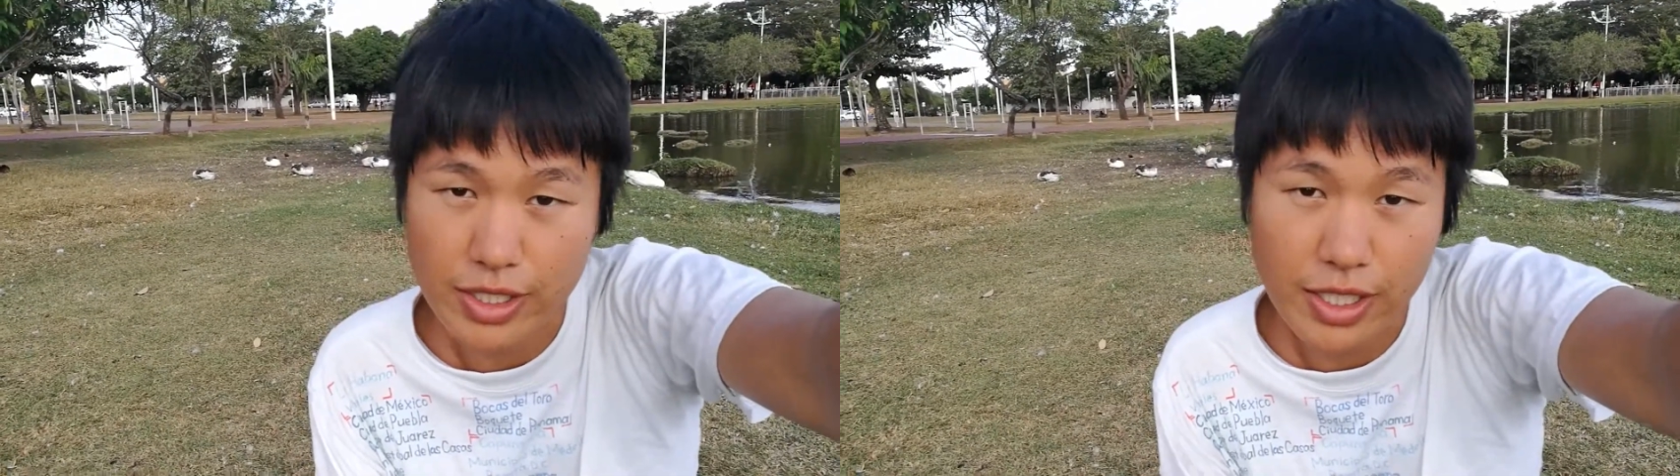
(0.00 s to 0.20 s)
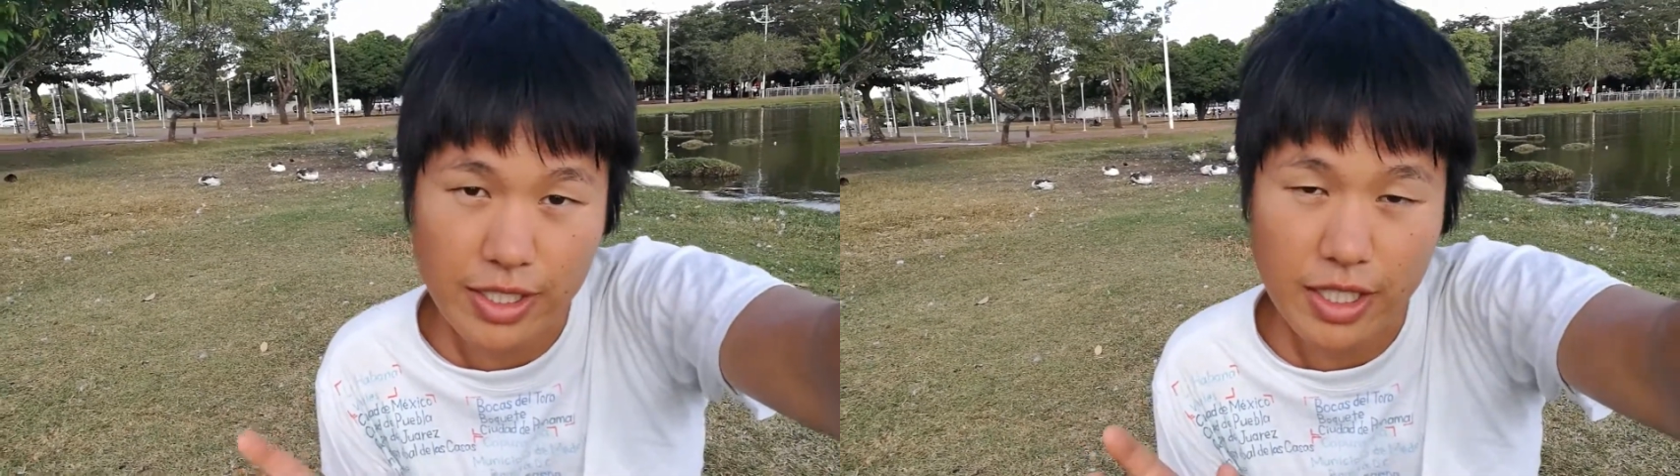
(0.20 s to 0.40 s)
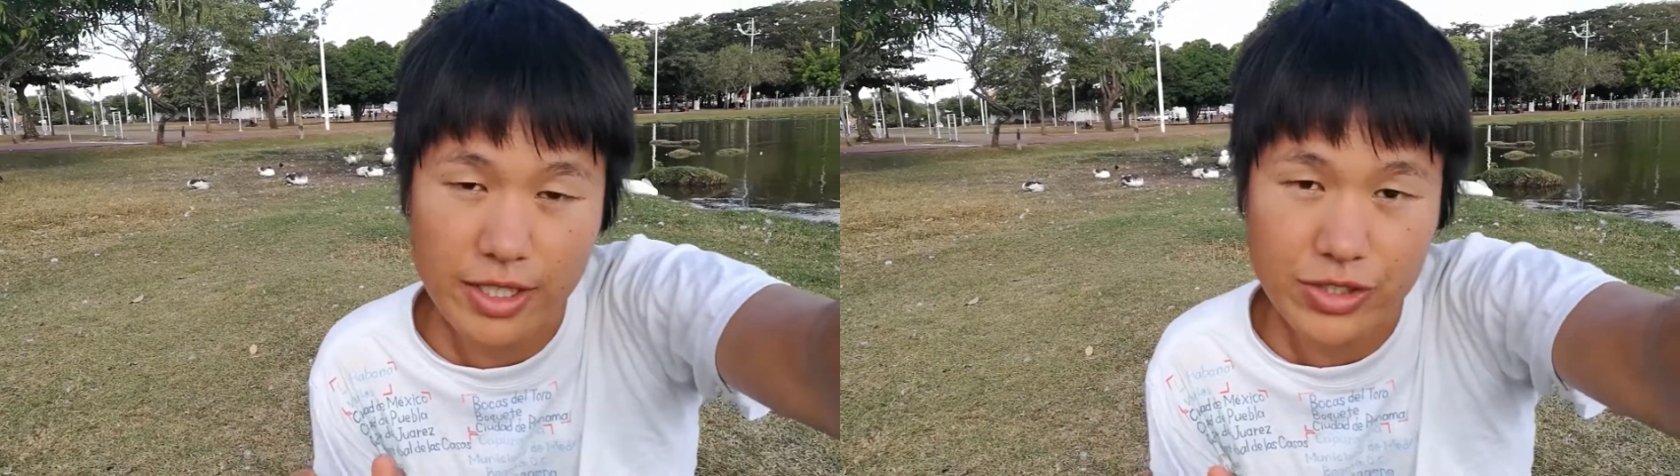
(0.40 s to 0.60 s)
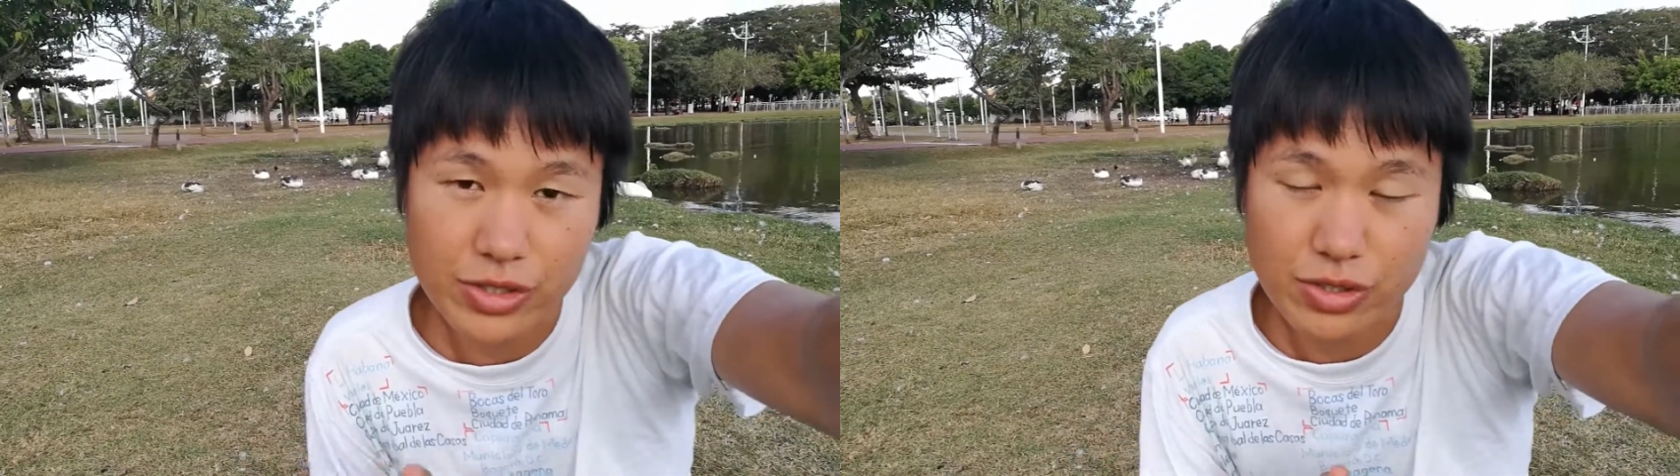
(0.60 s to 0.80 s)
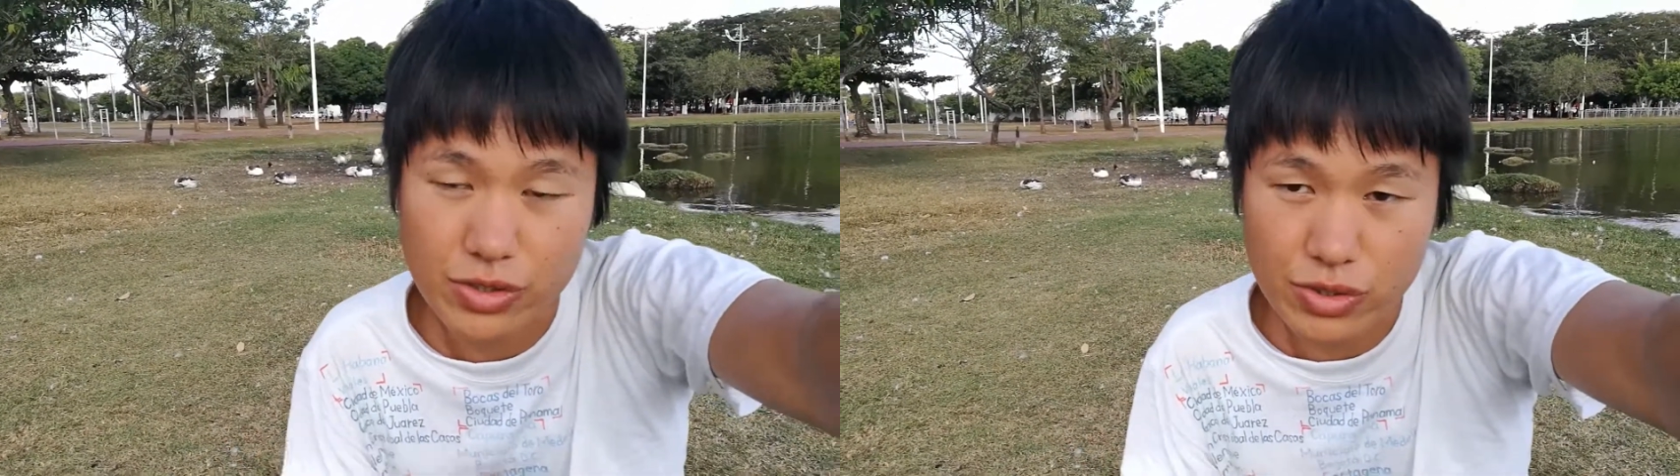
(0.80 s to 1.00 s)
and I
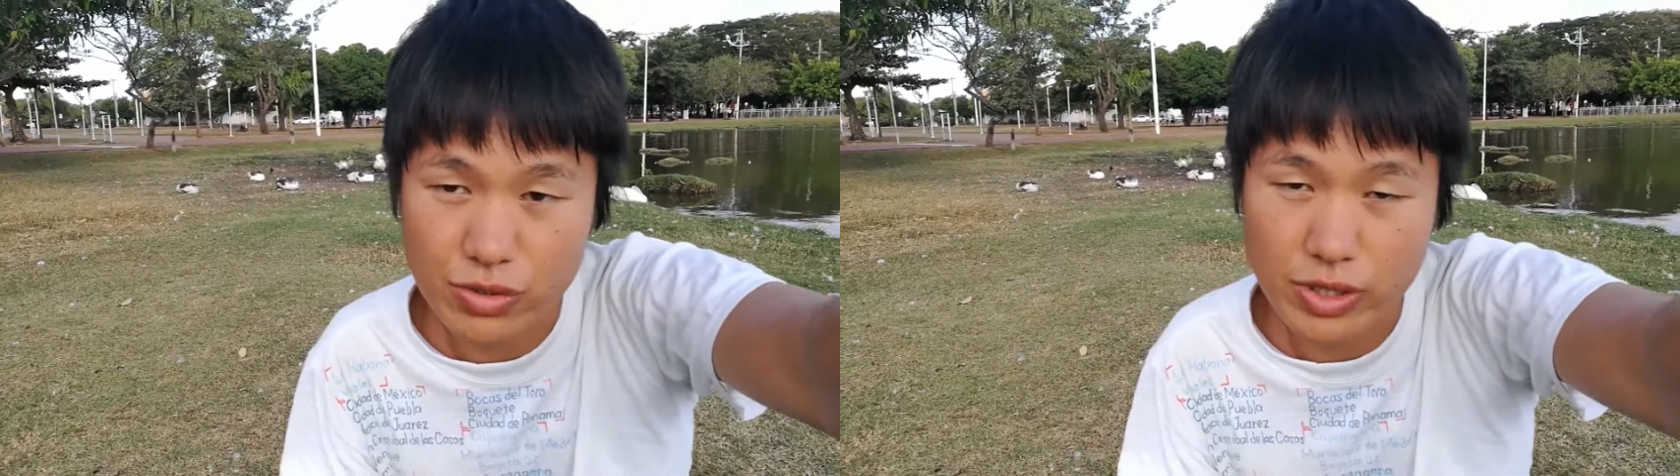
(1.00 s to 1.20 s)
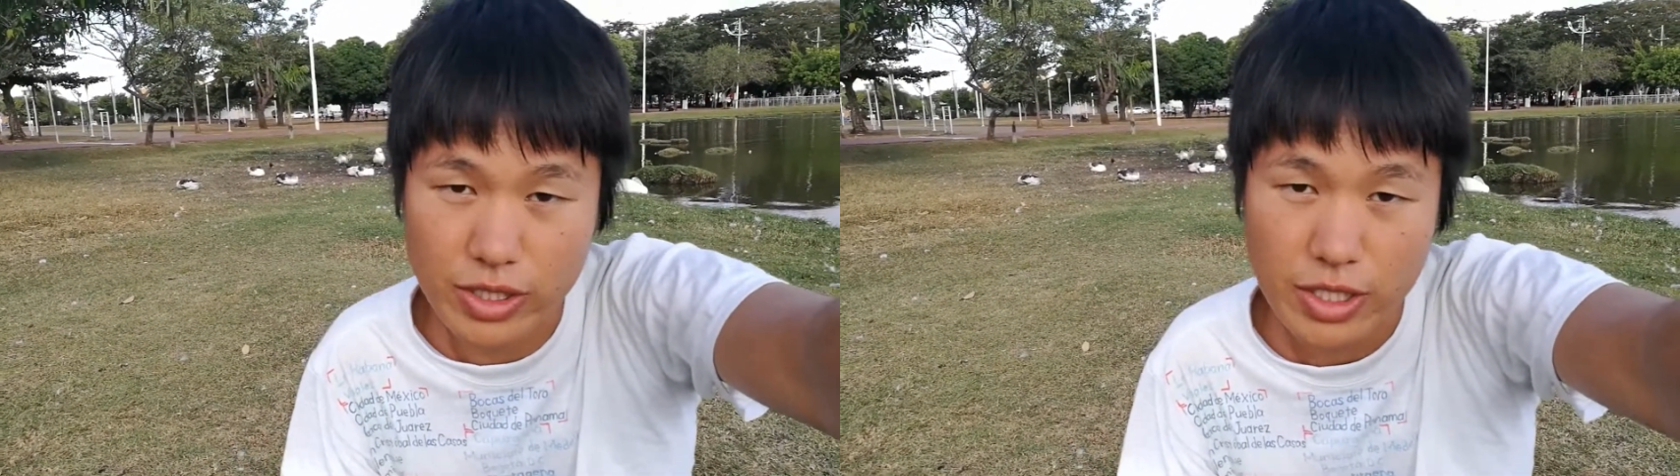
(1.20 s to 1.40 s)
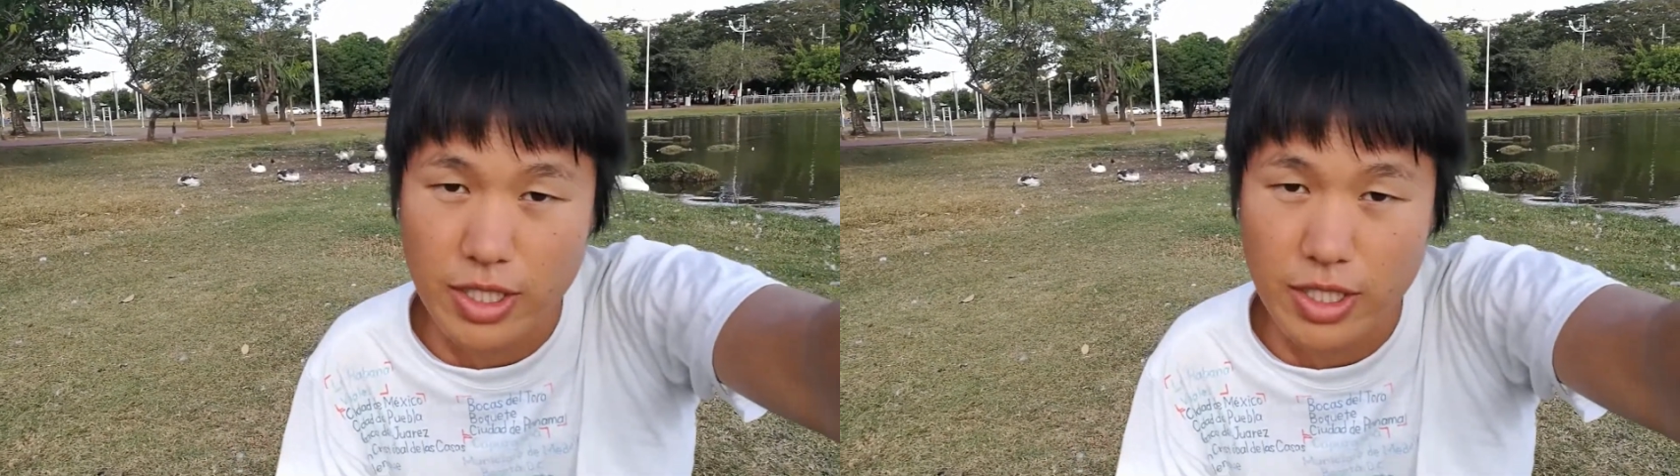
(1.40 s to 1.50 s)
shouldn't do it,